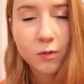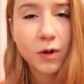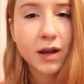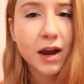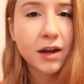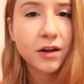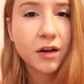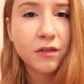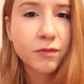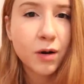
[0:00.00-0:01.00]
What kind
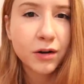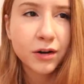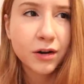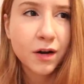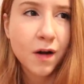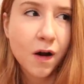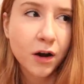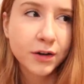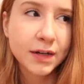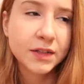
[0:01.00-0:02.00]
of water
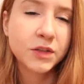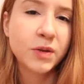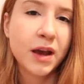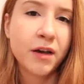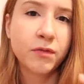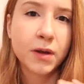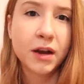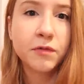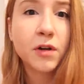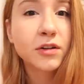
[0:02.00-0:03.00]
hardness do you have? What
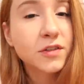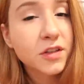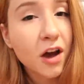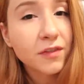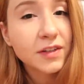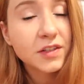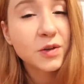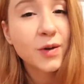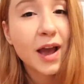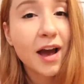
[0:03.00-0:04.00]
kind of water softness
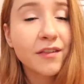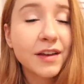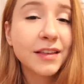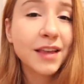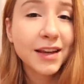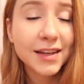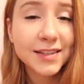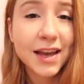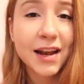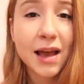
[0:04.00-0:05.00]
do you have? And like I
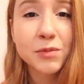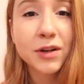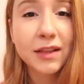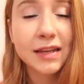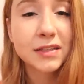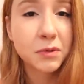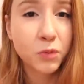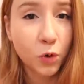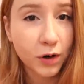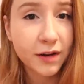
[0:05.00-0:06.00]
said, I'm going to link some more